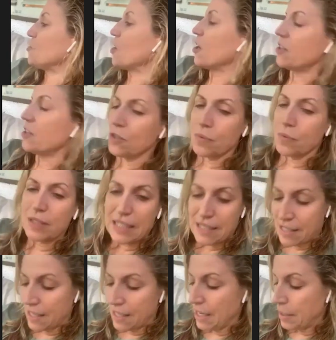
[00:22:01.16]
dark to really
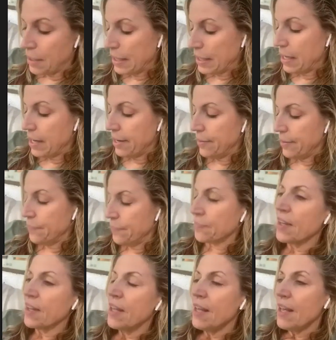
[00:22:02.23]
see, but
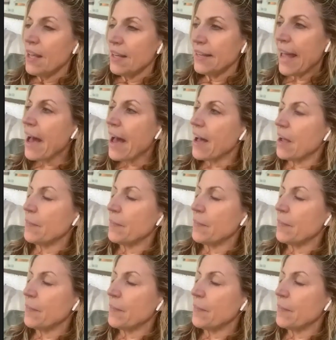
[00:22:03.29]
yeah,